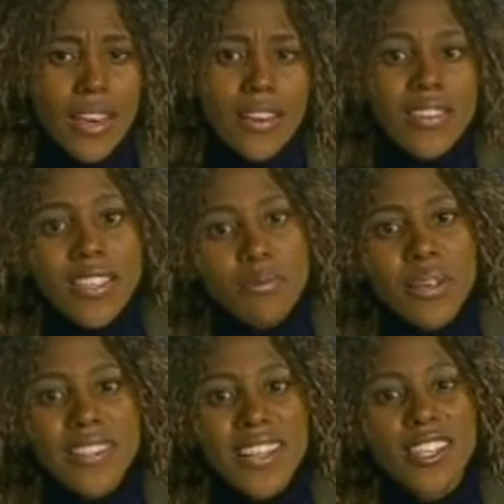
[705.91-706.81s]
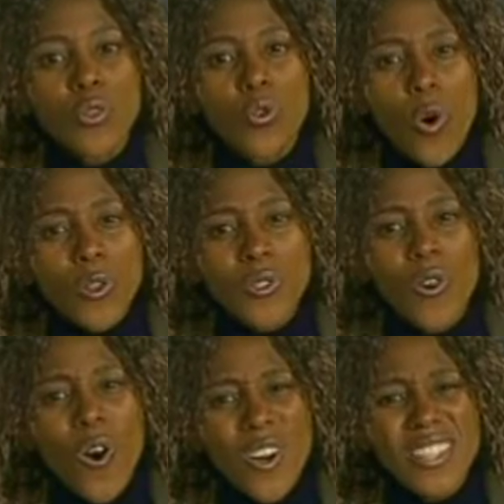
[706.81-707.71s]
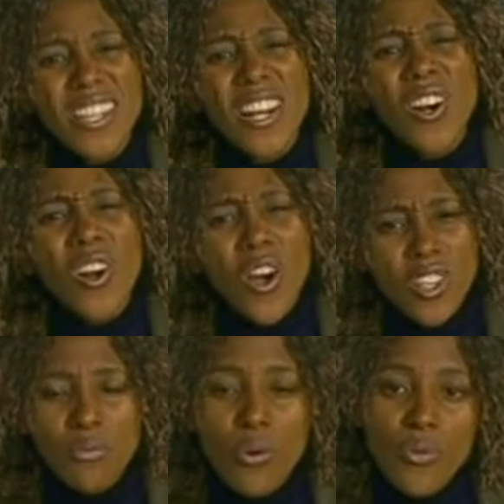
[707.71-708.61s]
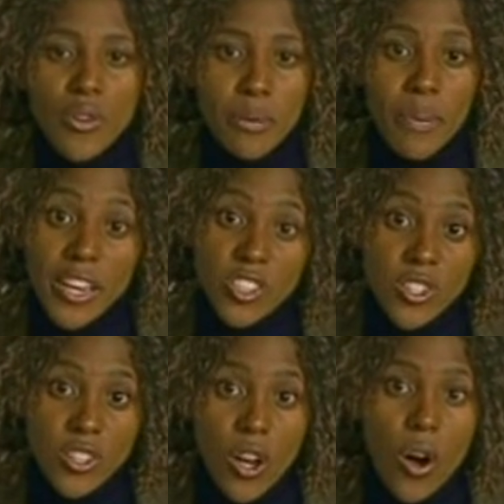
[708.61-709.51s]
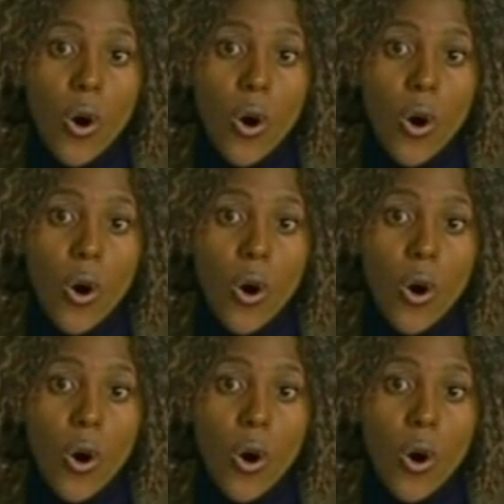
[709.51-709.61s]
This means that it would also cost a lot more for the patient,